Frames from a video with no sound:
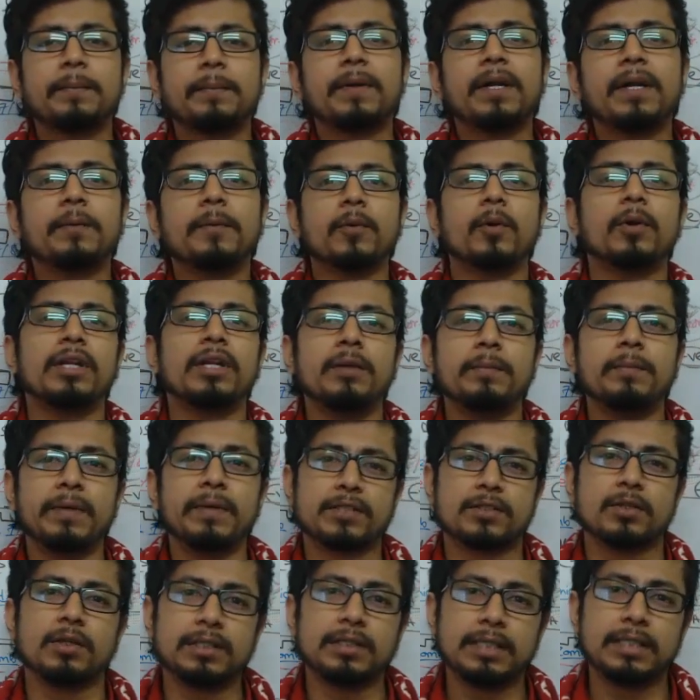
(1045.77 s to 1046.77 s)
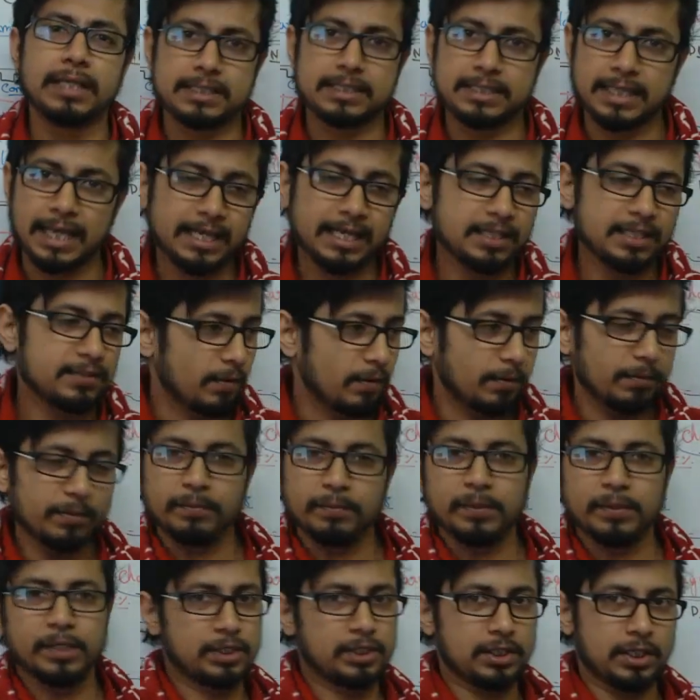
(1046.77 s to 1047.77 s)
protein based on their size from a
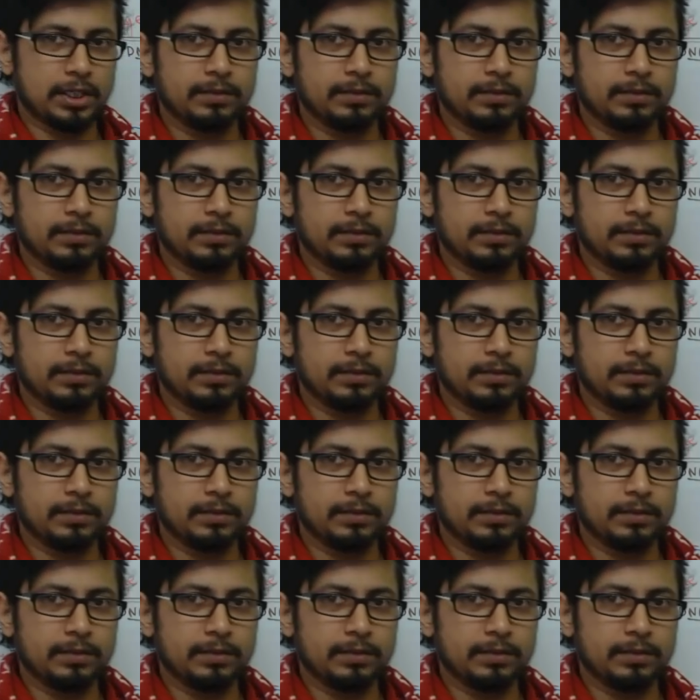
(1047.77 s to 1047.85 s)
mixture.